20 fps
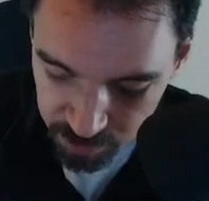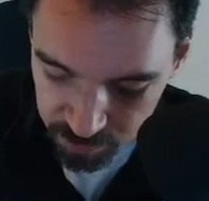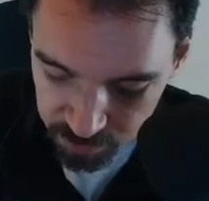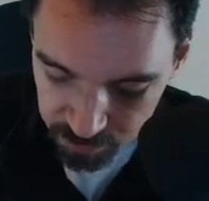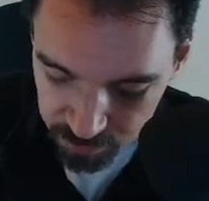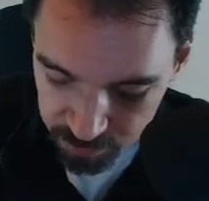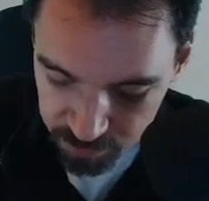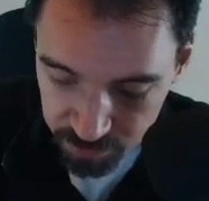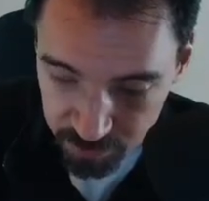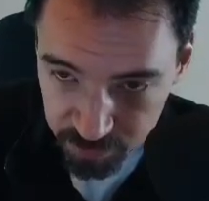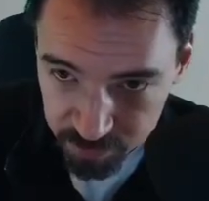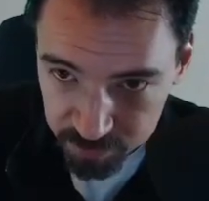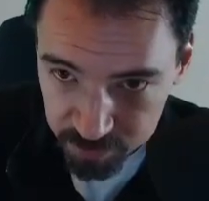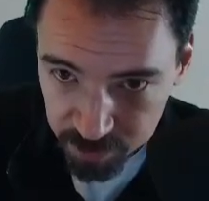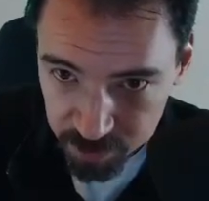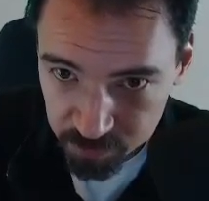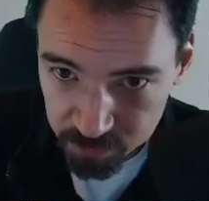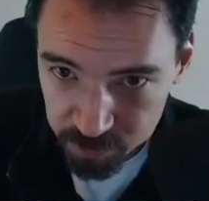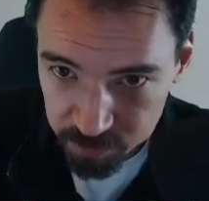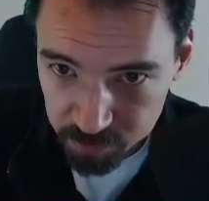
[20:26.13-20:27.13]
This is
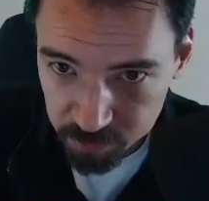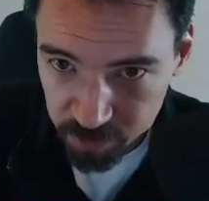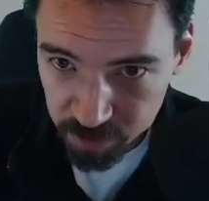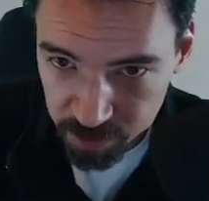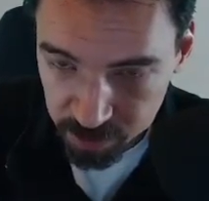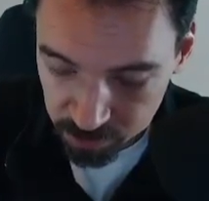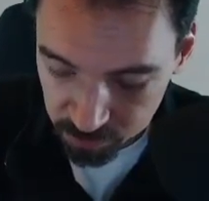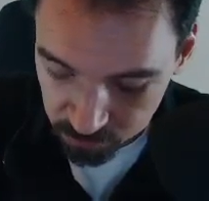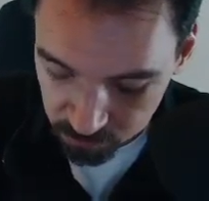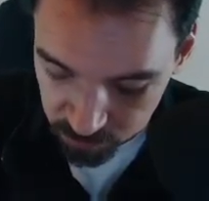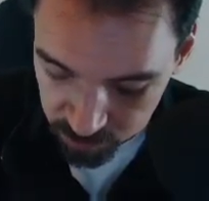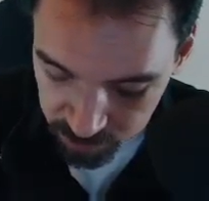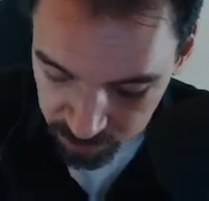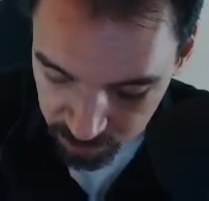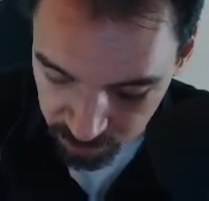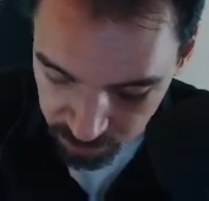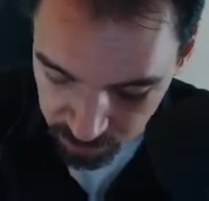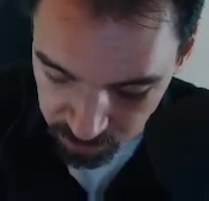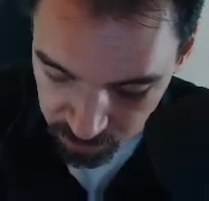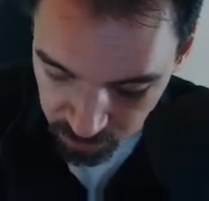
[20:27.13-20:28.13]
continuous. Plug in the 1, I
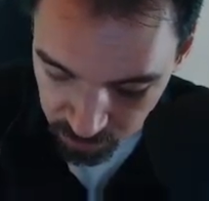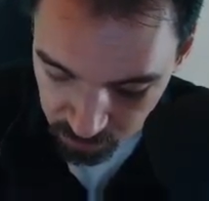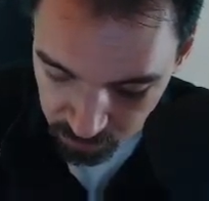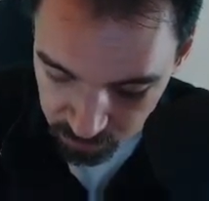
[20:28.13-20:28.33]
get 2.